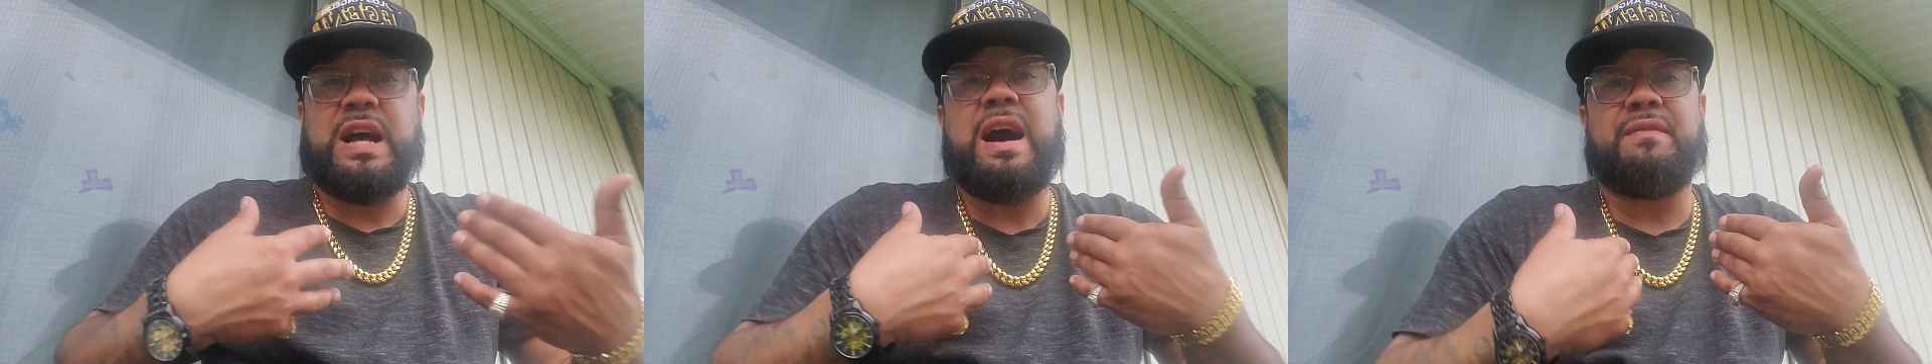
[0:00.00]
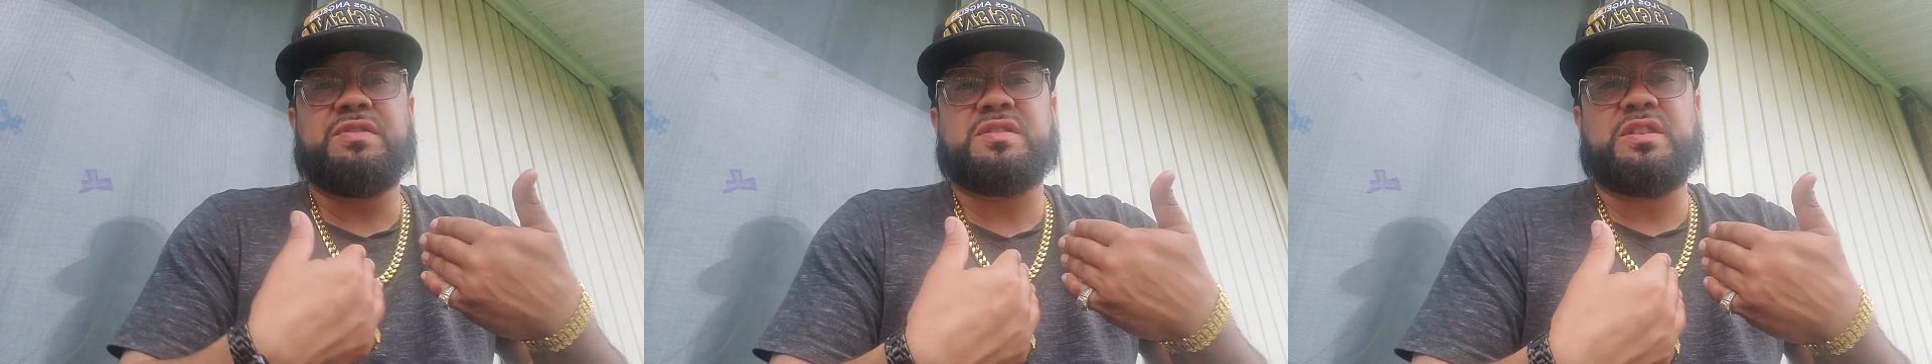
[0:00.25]

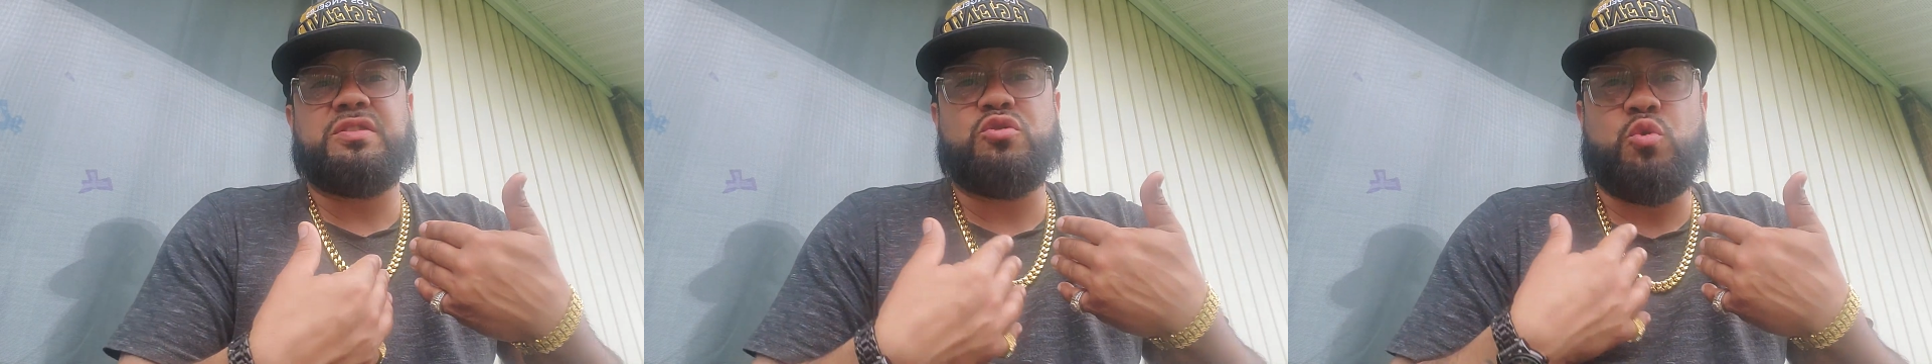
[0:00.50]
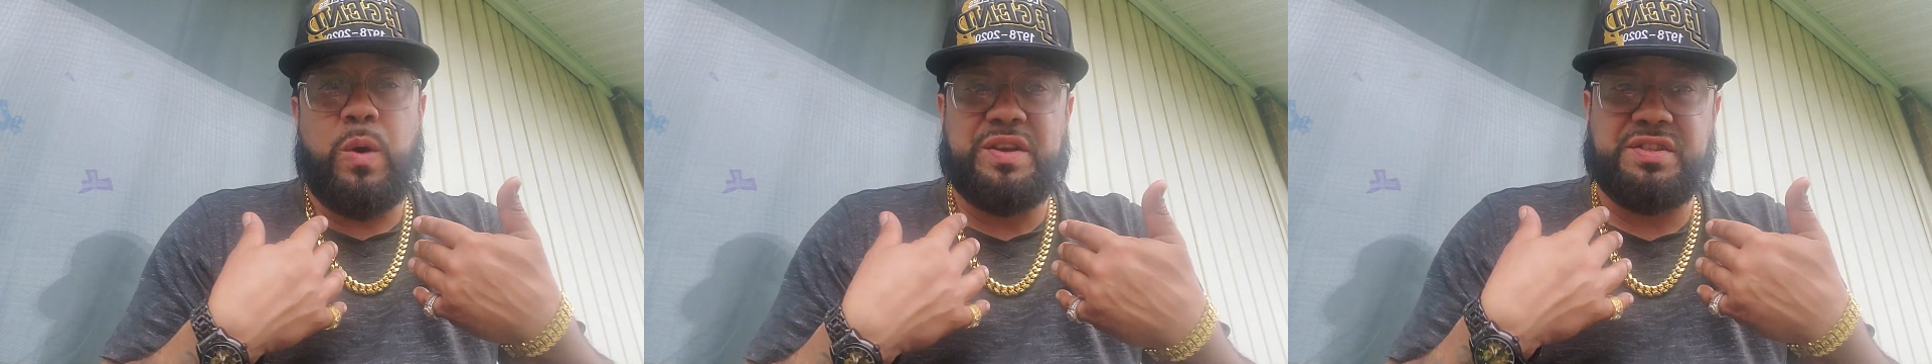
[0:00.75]
obviously you
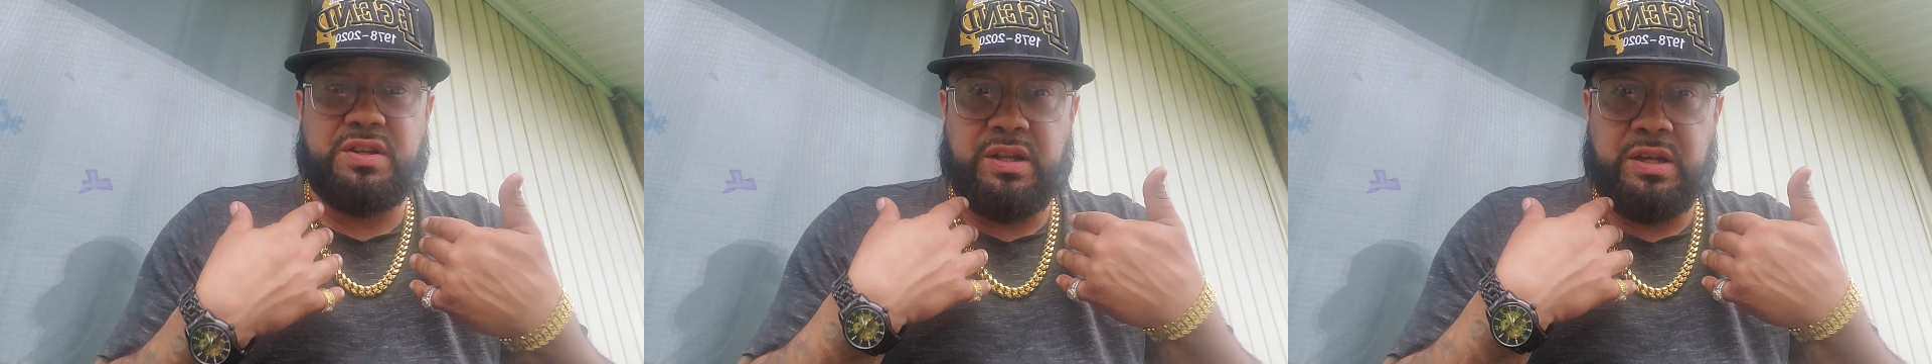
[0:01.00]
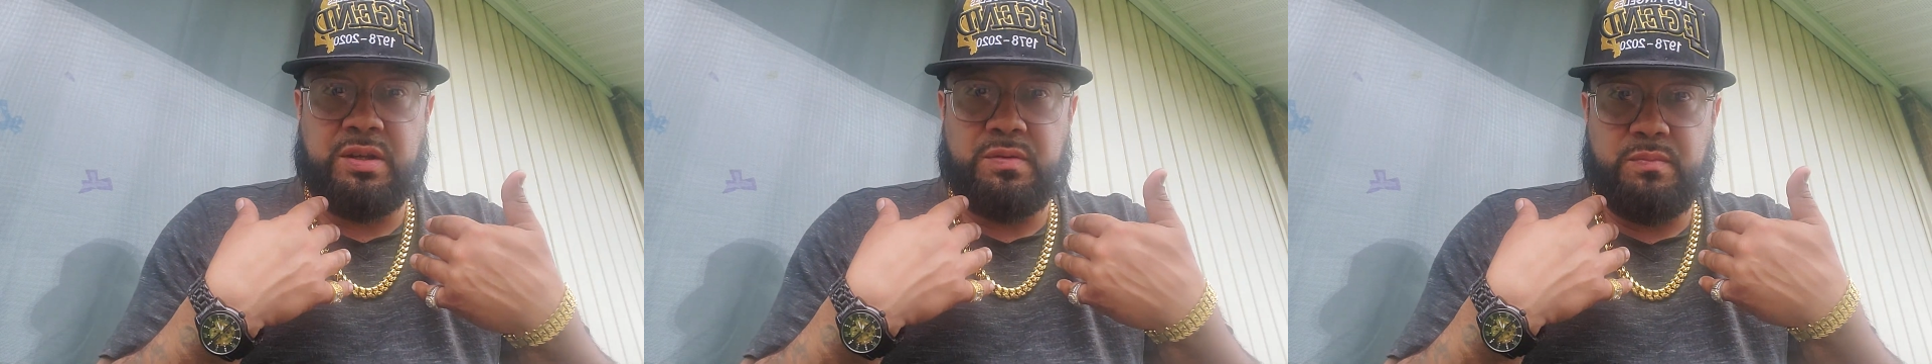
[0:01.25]

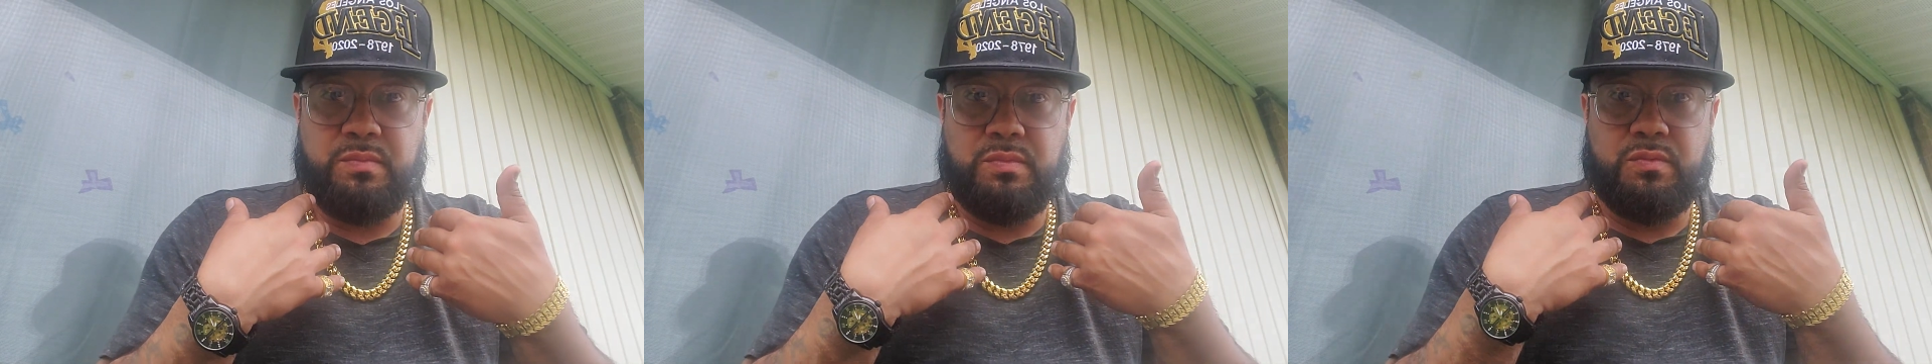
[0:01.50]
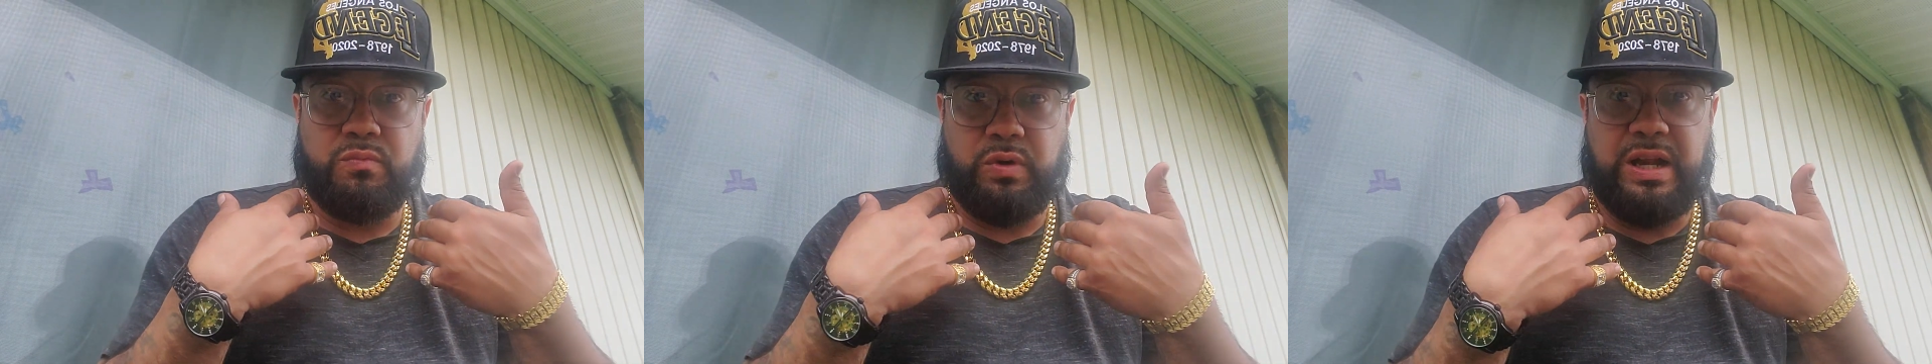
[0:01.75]
questioning
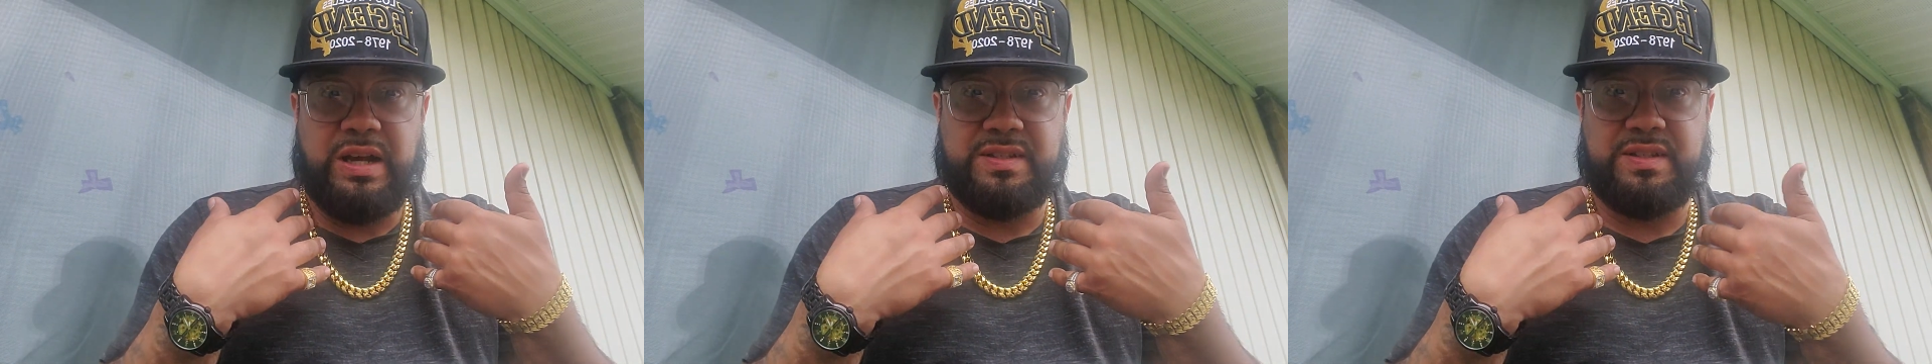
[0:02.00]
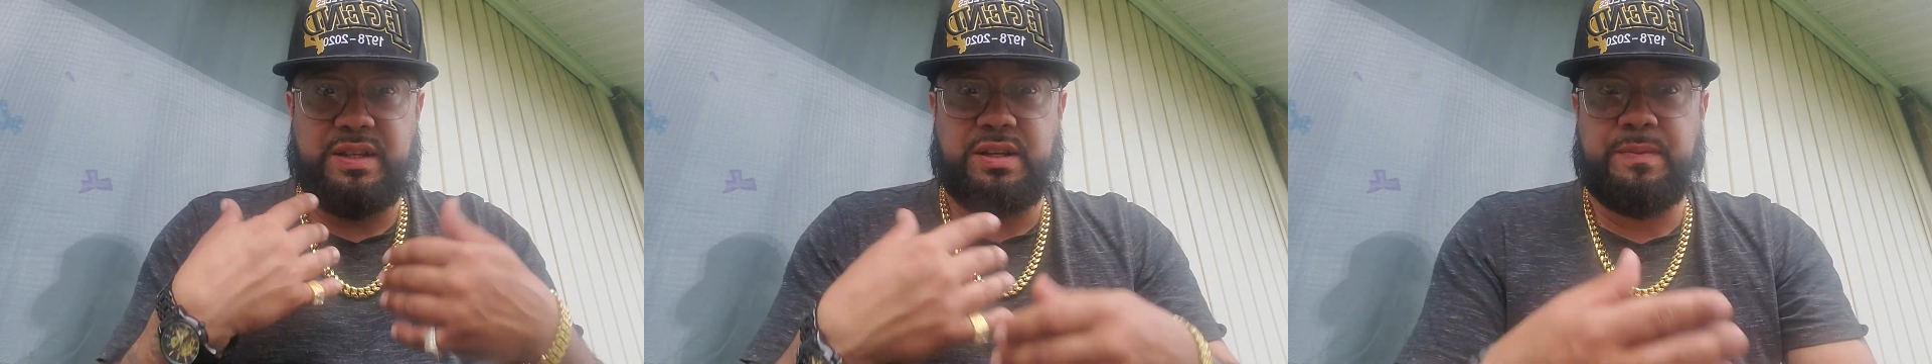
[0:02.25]
what I
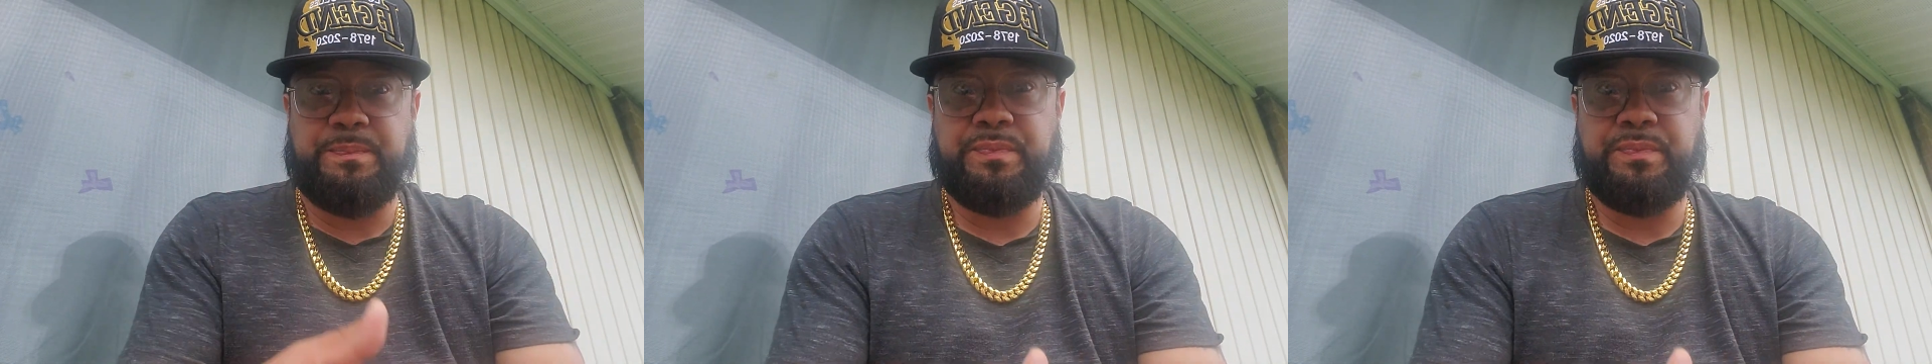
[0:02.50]
said.